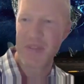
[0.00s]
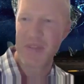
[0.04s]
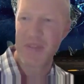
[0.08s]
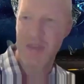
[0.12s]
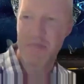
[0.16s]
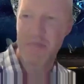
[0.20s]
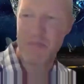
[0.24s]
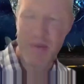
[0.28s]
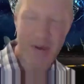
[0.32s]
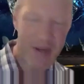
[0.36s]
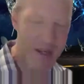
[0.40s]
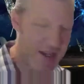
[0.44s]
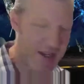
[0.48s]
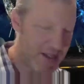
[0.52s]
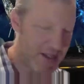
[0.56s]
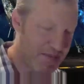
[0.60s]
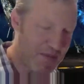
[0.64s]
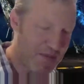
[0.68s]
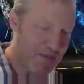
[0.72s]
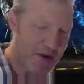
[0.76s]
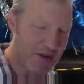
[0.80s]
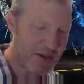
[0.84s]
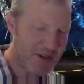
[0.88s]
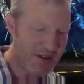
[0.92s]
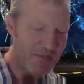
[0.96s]
the biggest,
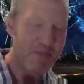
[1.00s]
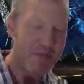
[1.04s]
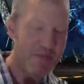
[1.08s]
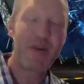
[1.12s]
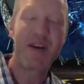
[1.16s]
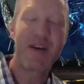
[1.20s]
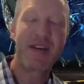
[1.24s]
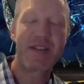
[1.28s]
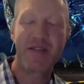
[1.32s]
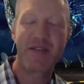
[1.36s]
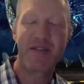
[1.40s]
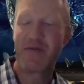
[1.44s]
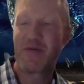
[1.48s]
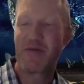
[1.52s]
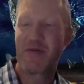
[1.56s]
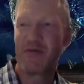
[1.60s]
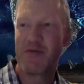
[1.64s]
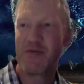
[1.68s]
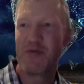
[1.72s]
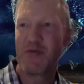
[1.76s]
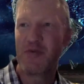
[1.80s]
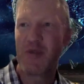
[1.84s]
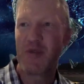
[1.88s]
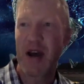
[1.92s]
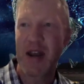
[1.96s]
most impressive
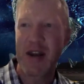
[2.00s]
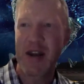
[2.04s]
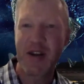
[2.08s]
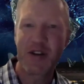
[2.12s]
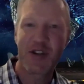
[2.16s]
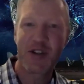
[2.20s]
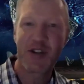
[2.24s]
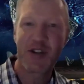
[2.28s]
radio